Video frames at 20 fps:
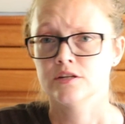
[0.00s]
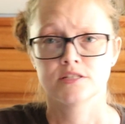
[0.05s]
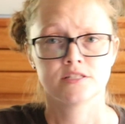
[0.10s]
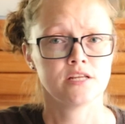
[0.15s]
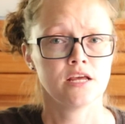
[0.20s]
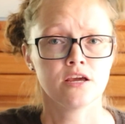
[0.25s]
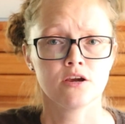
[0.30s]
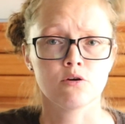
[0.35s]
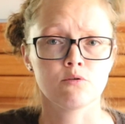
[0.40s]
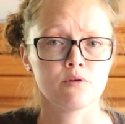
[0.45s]

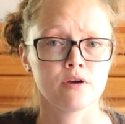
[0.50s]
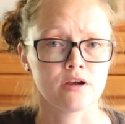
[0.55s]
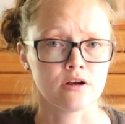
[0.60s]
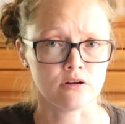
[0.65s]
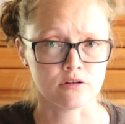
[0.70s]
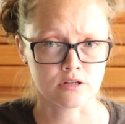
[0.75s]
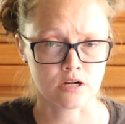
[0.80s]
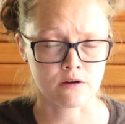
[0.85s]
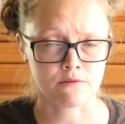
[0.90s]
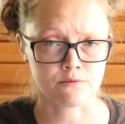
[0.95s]
Take away
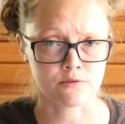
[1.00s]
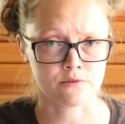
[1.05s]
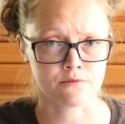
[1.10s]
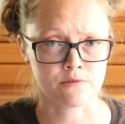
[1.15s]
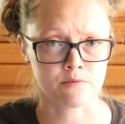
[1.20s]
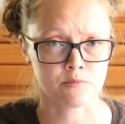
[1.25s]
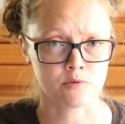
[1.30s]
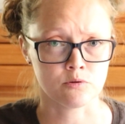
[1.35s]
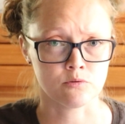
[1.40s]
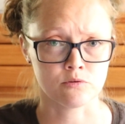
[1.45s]
all comfort
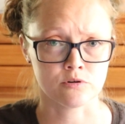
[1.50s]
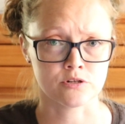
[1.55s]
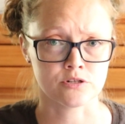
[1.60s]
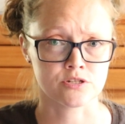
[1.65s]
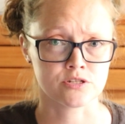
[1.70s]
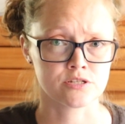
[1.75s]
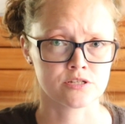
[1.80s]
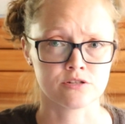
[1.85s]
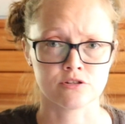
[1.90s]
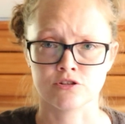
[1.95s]
from the
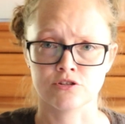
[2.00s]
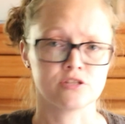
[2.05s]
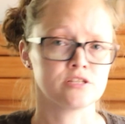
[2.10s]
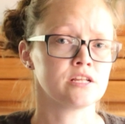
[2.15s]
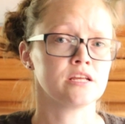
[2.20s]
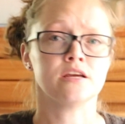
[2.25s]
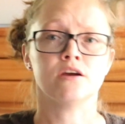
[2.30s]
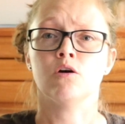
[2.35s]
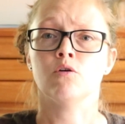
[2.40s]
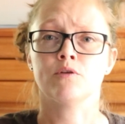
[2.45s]
horse, just
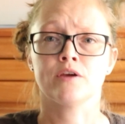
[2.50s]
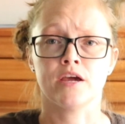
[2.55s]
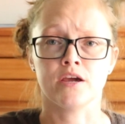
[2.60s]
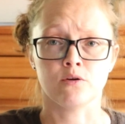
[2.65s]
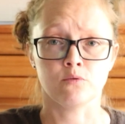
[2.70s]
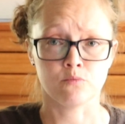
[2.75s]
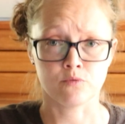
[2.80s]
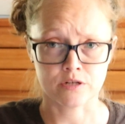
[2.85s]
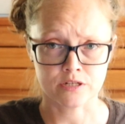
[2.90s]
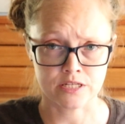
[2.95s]
say, okay,
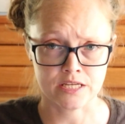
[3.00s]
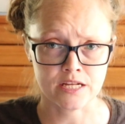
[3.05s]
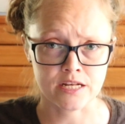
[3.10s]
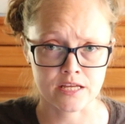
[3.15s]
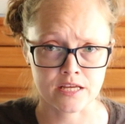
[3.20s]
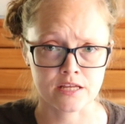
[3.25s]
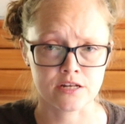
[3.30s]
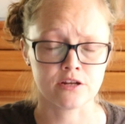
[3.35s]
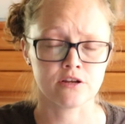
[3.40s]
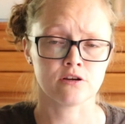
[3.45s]
we're
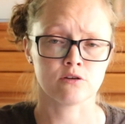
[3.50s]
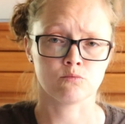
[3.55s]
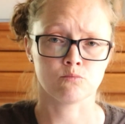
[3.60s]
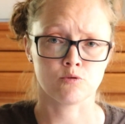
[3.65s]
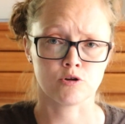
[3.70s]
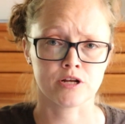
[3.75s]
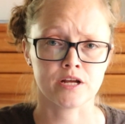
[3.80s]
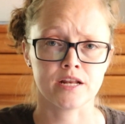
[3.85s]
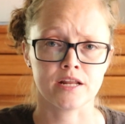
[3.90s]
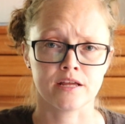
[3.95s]
getting in here and
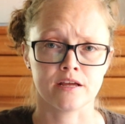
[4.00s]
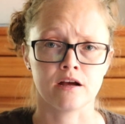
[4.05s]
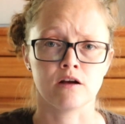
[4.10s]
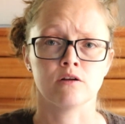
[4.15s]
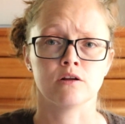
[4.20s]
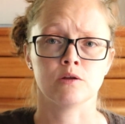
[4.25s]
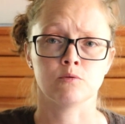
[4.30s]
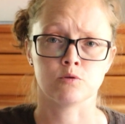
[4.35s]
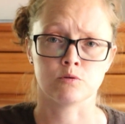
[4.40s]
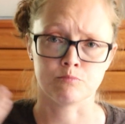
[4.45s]
we're getting
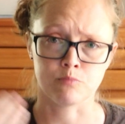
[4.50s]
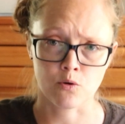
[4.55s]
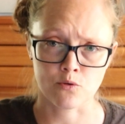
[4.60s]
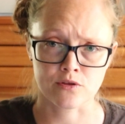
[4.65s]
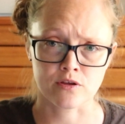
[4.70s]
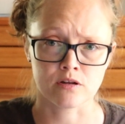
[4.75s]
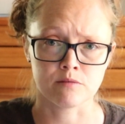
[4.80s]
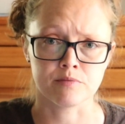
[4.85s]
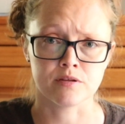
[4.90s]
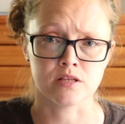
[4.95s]
out and we're
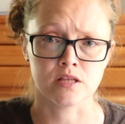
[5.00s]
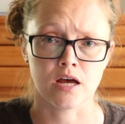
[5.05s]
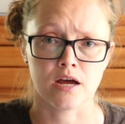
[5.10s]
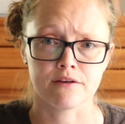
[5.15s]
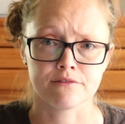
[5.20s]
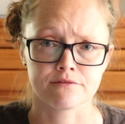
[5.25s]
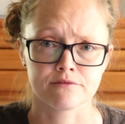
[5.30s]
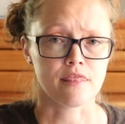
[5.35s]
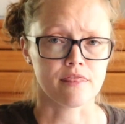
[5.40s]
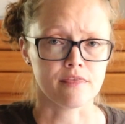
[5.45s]
both going to be
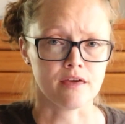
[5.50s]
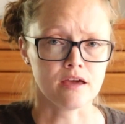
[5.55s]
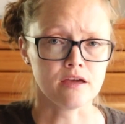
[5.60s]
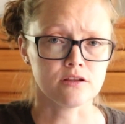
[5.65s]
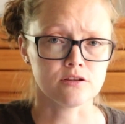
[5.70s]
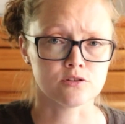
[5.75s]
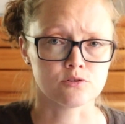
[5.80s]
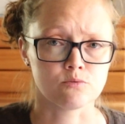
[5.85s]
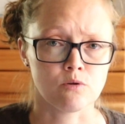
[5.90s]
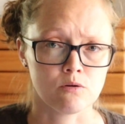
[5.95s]
alive.
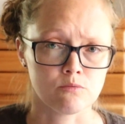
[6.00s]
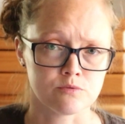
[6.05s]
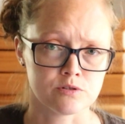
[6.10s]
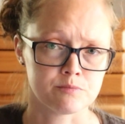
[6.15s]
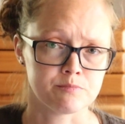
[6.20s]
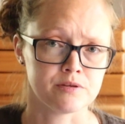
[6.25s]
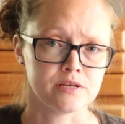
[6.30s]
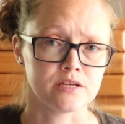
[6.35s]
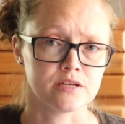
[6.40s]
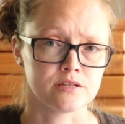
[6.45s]
That is what
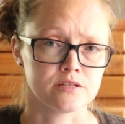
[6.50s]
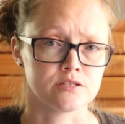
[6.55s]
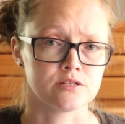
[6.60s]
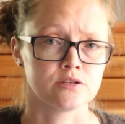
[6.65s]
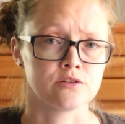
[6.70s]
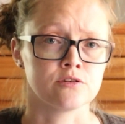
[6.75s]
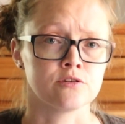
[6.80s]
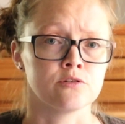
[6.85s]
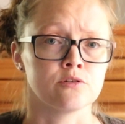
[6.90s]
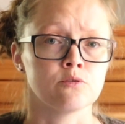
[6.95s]
was being
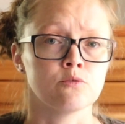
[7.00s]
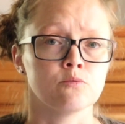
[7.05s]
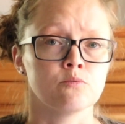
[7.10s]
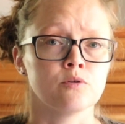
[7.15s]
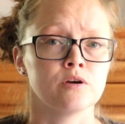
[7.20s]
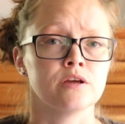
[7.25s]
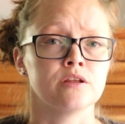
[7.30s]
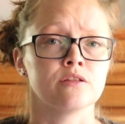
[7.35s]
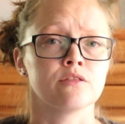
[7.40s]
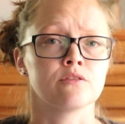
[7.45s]
considered
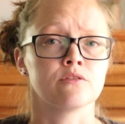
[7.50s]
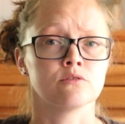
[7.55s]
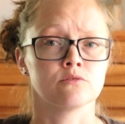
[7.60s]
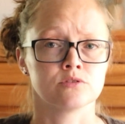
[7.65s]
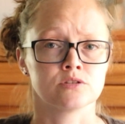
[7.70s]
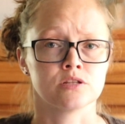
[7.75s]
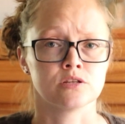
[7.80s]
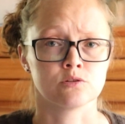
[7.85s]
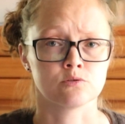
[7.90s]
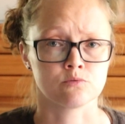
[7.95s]
when
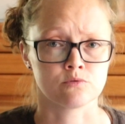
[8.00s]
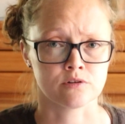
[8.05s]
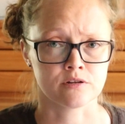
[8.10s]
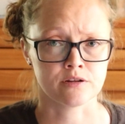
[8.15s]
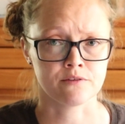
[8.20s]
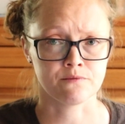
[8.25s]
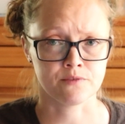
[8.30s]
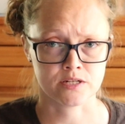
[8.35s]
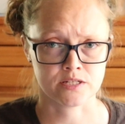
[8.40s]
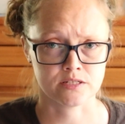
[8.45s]
those things were
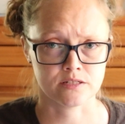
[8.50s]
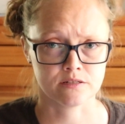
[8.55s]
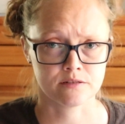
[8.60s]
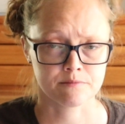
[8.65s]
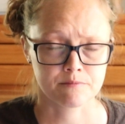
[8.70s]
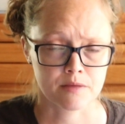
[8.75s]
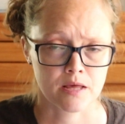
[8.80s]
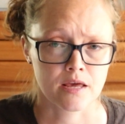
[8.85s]
invented.